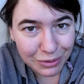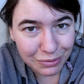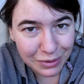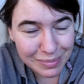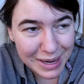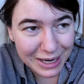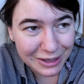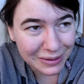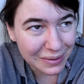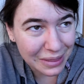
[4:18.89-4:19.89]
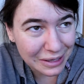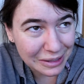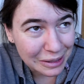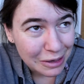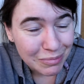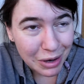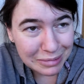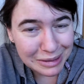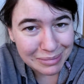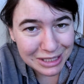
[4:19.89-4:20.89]
repair the
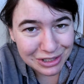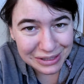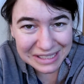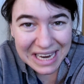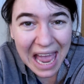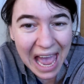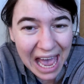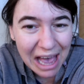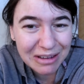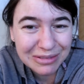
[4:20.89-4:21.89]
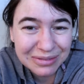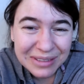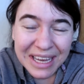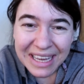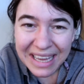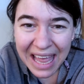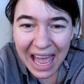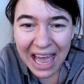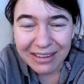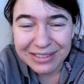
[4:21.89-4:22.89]
problem I shouldn't have
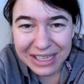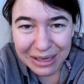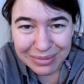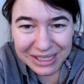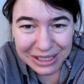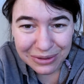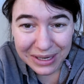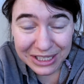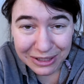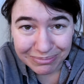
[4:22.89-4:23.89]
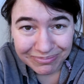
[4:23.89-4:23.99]
type situation.